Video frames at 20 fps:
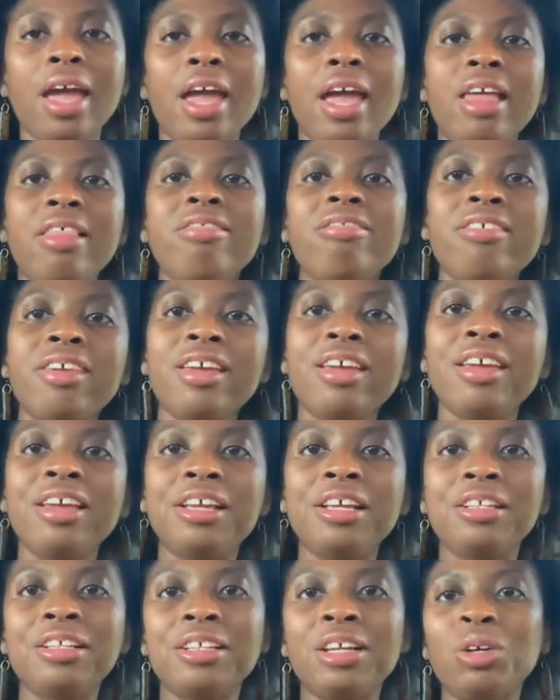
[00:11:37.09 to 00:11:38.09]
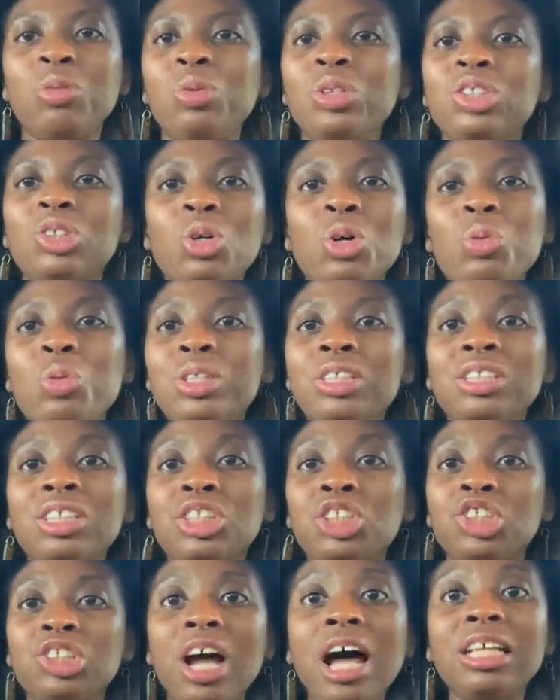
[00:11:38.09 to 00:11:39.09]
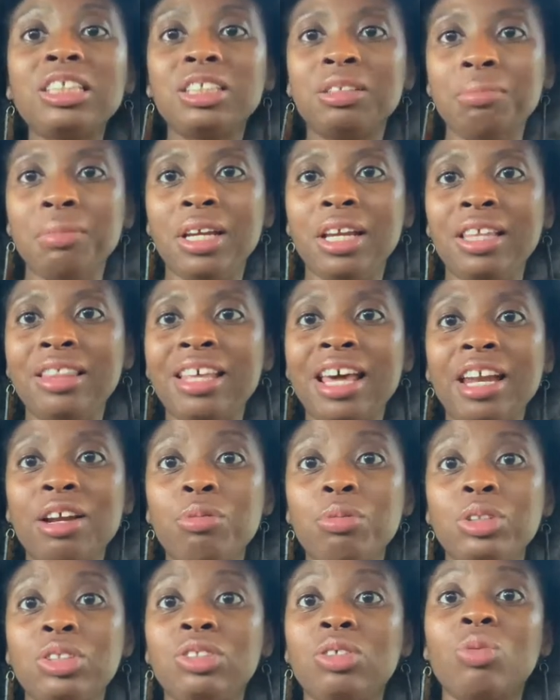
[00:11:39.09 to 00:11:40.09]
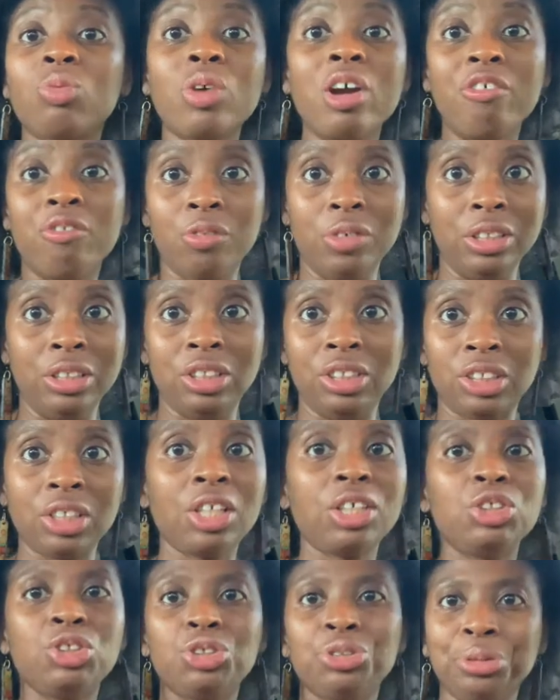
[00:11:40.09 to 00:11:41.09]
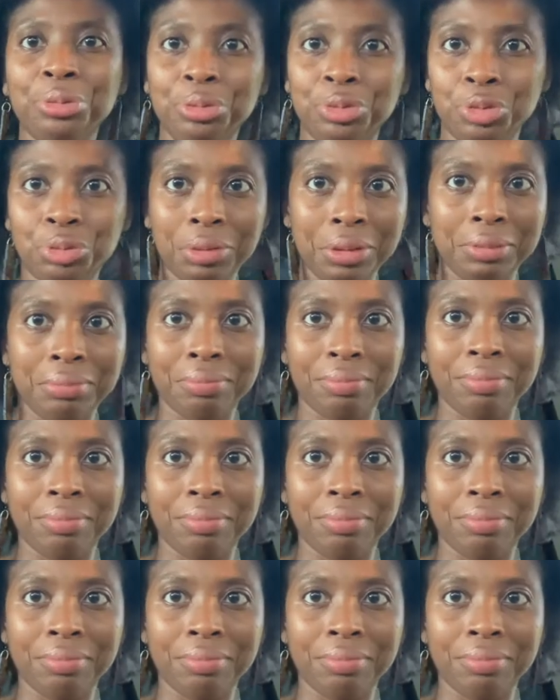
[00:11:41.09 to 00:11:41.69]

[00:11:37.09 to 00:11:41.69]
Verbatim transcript: And then it wasn't a shock to me that it was the Reverend's children.